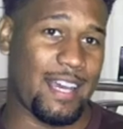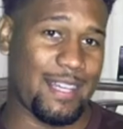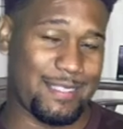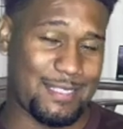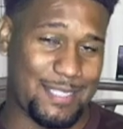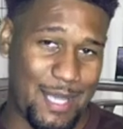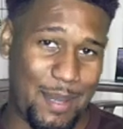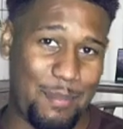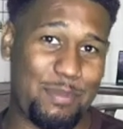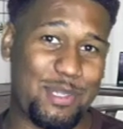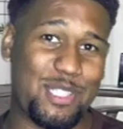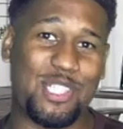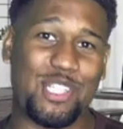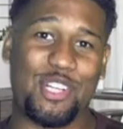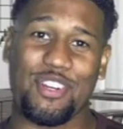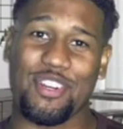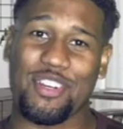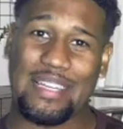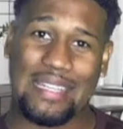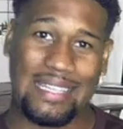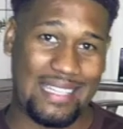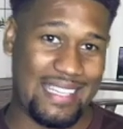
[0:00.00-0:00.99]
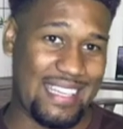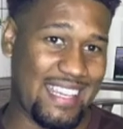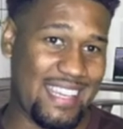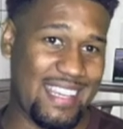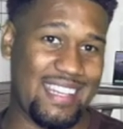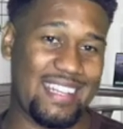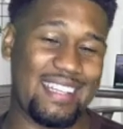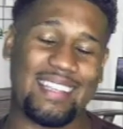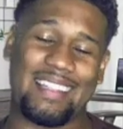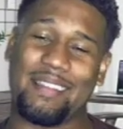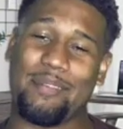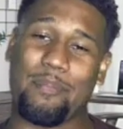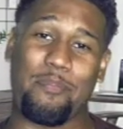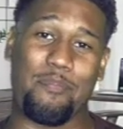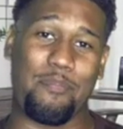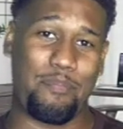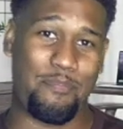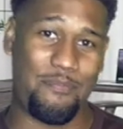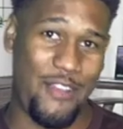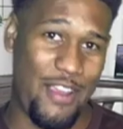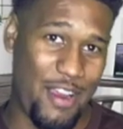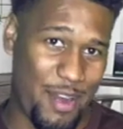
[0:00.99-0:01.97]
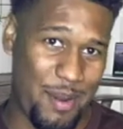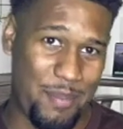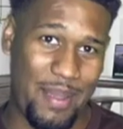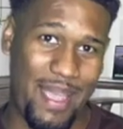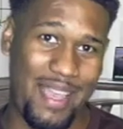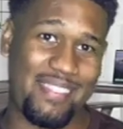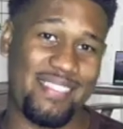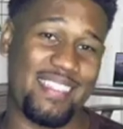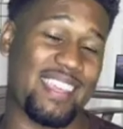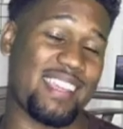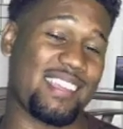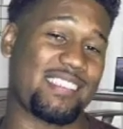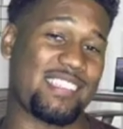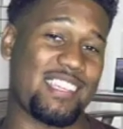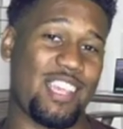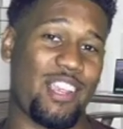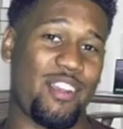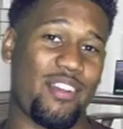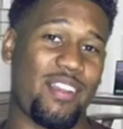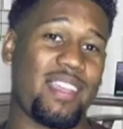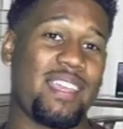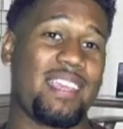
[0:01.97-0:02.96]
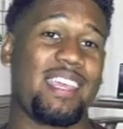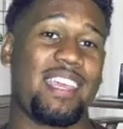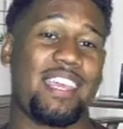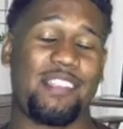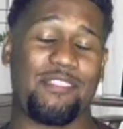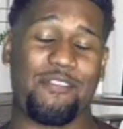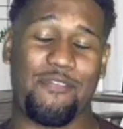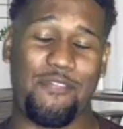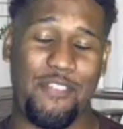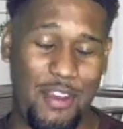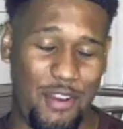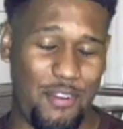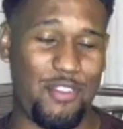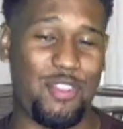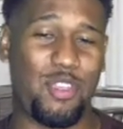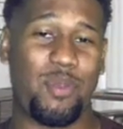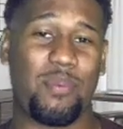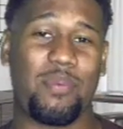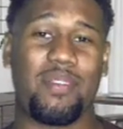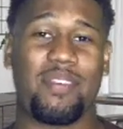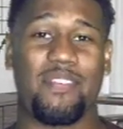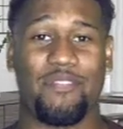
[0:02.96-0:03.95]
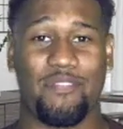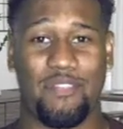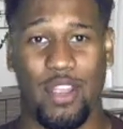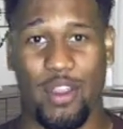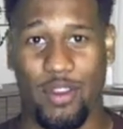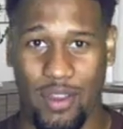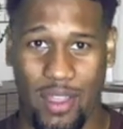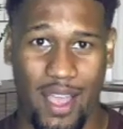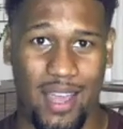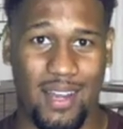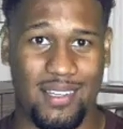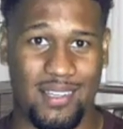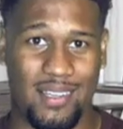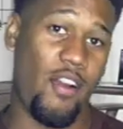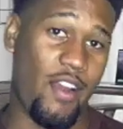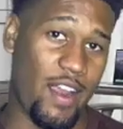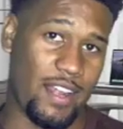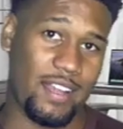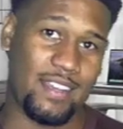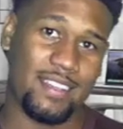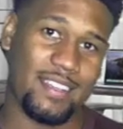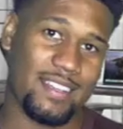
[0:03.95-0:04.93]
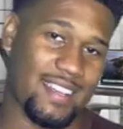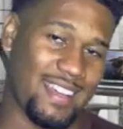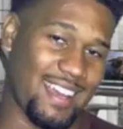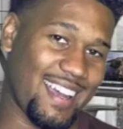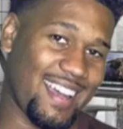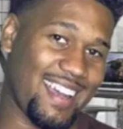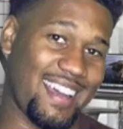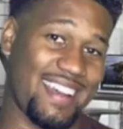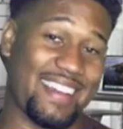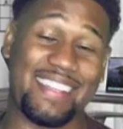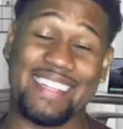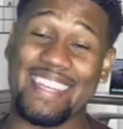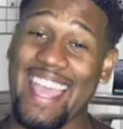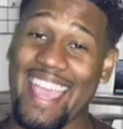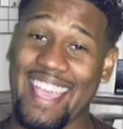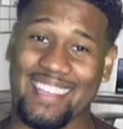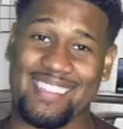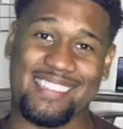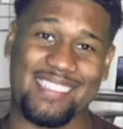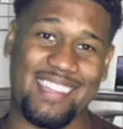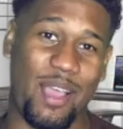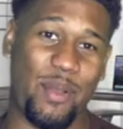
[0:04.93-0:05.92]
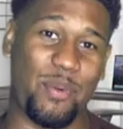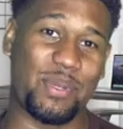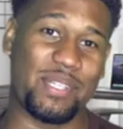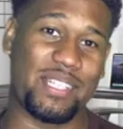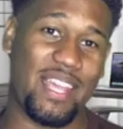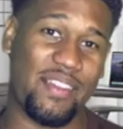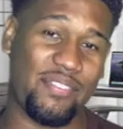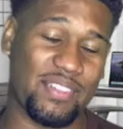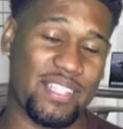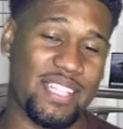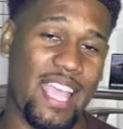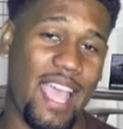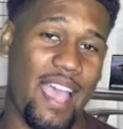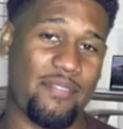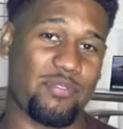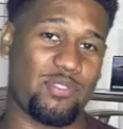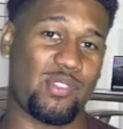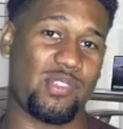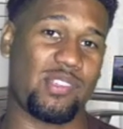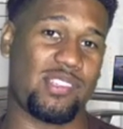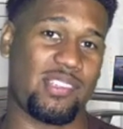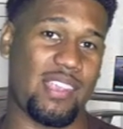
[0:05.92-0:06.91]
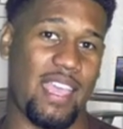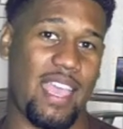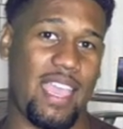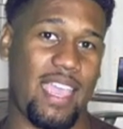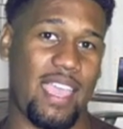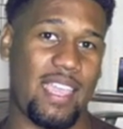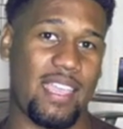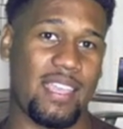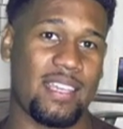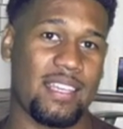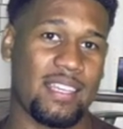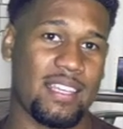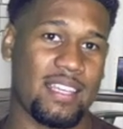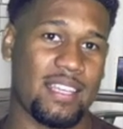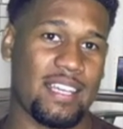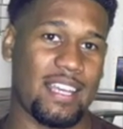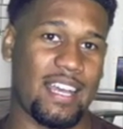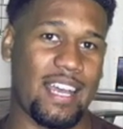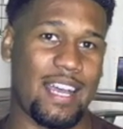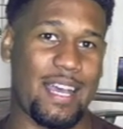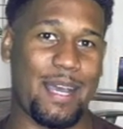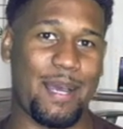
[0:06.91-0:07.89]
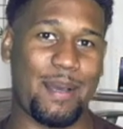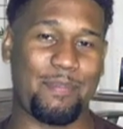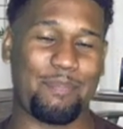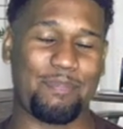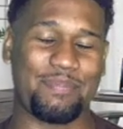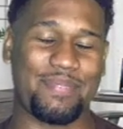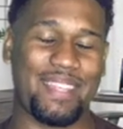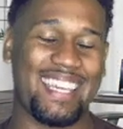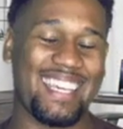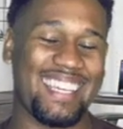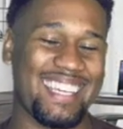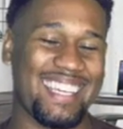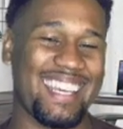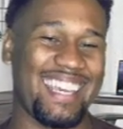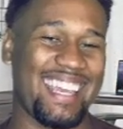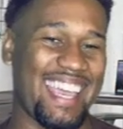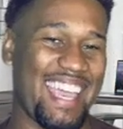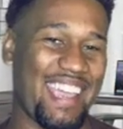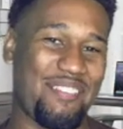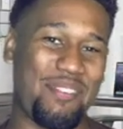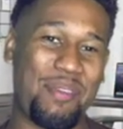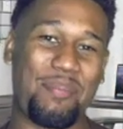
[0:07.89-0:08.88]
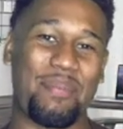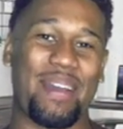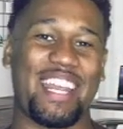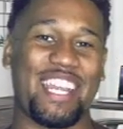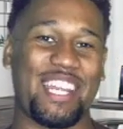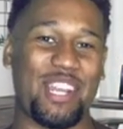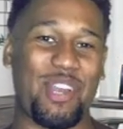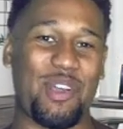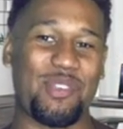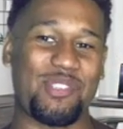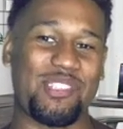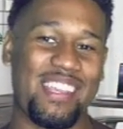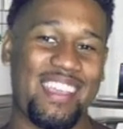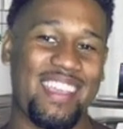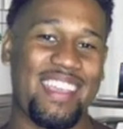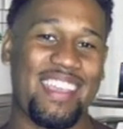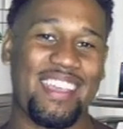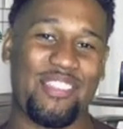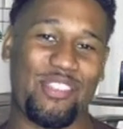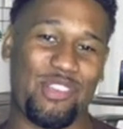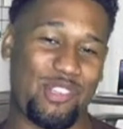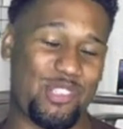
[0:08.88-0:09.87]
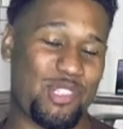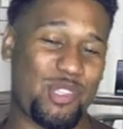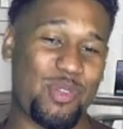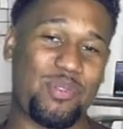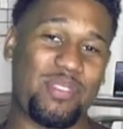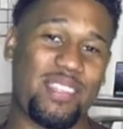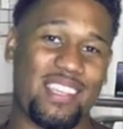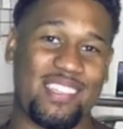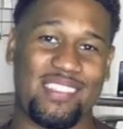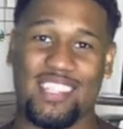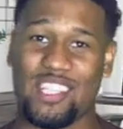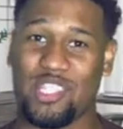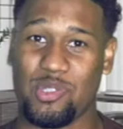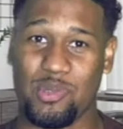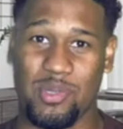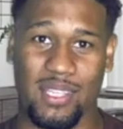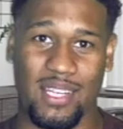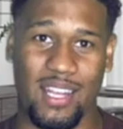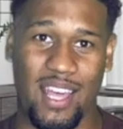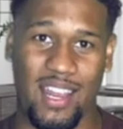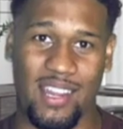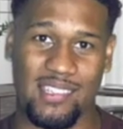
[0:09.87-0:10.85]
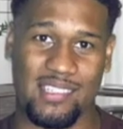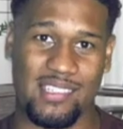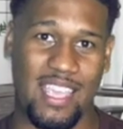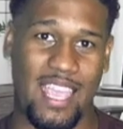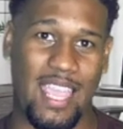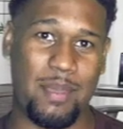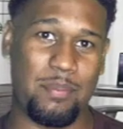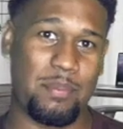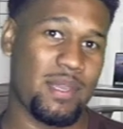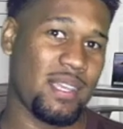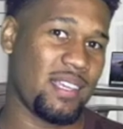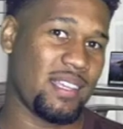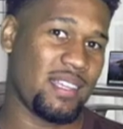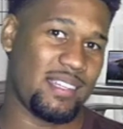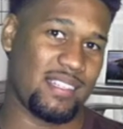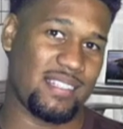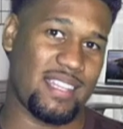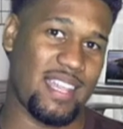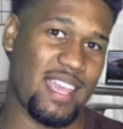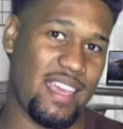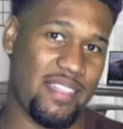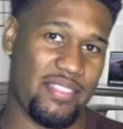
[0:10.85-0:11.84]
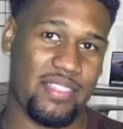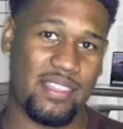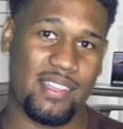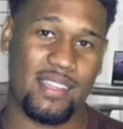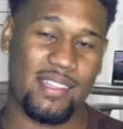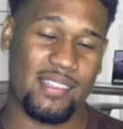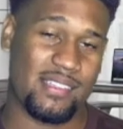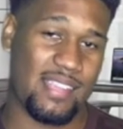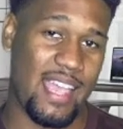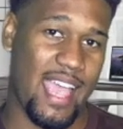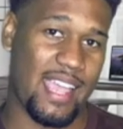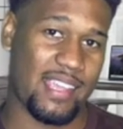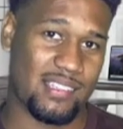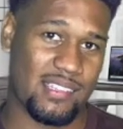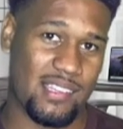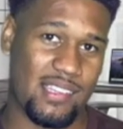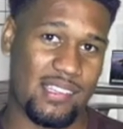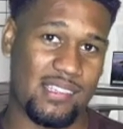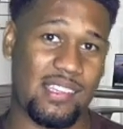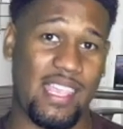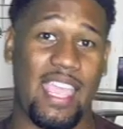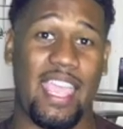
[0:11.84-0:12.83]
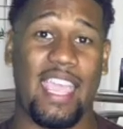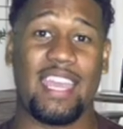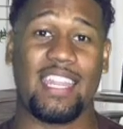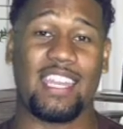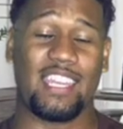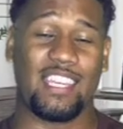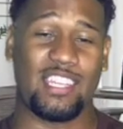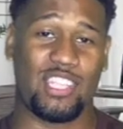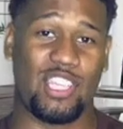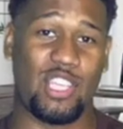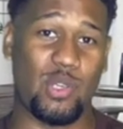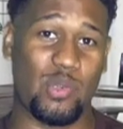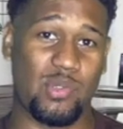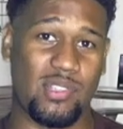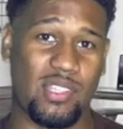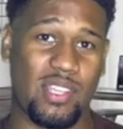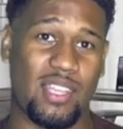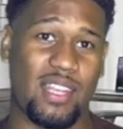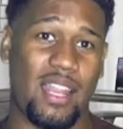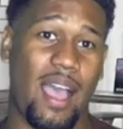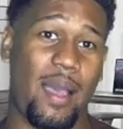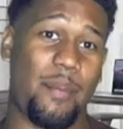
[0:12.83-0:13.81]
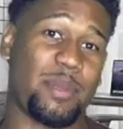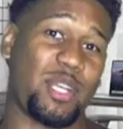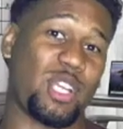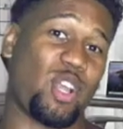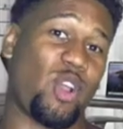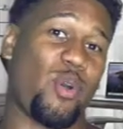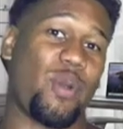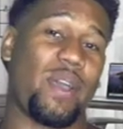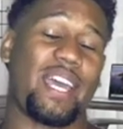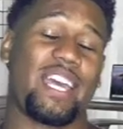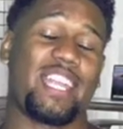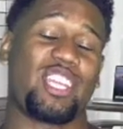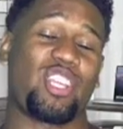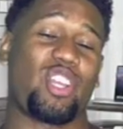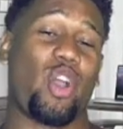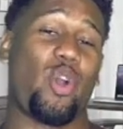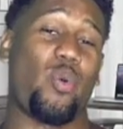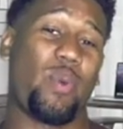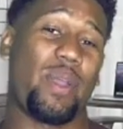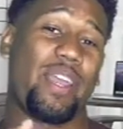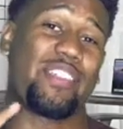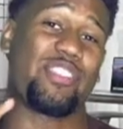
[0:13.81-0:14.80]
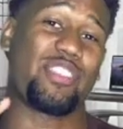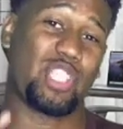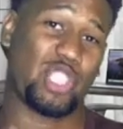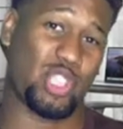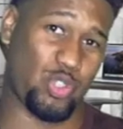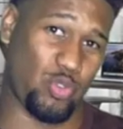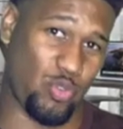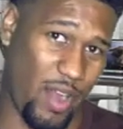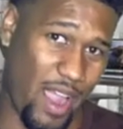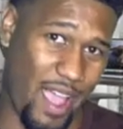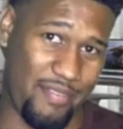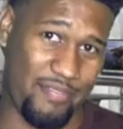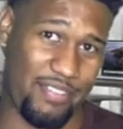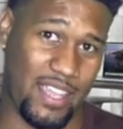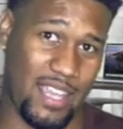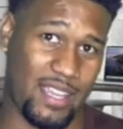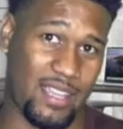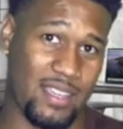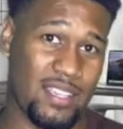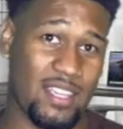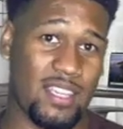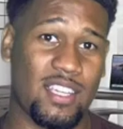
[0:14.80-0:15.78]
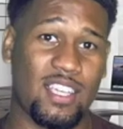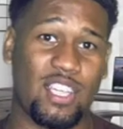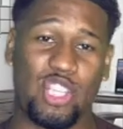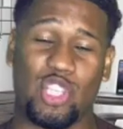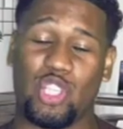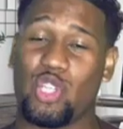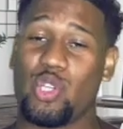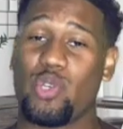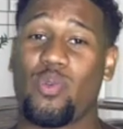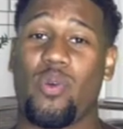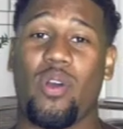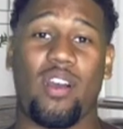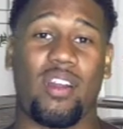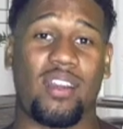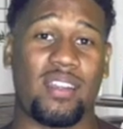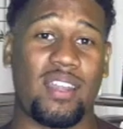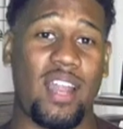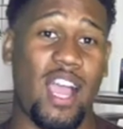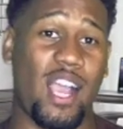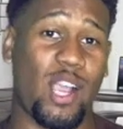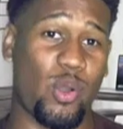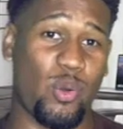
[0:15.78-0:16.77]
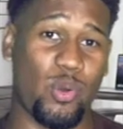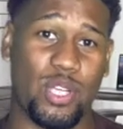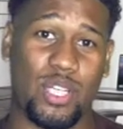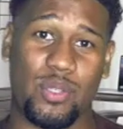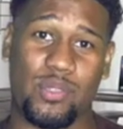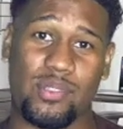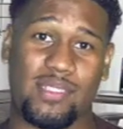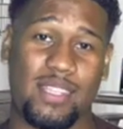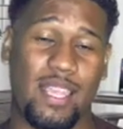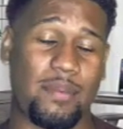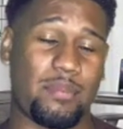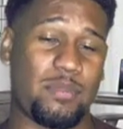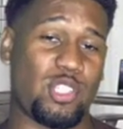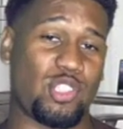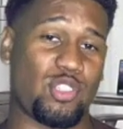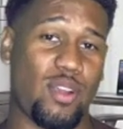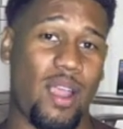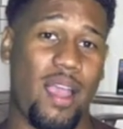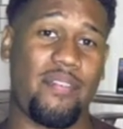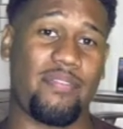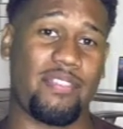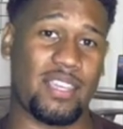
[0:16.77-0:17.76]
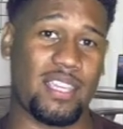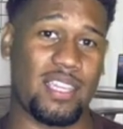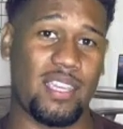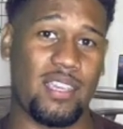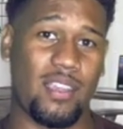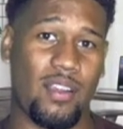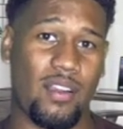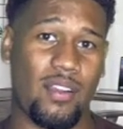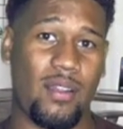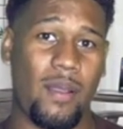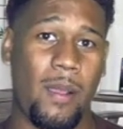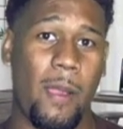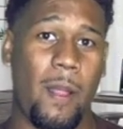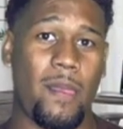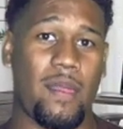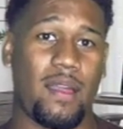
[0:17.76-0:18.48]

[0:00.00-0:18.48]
temperature, heat, very bad things here. It's very humid, very hot. All right, next, I would definitely have to say, everybody knows there's two things that you cannot escape: death, taxes, and in Houston, I'm gonna go ahead and go with traffic. You are not going to escape the traffic here.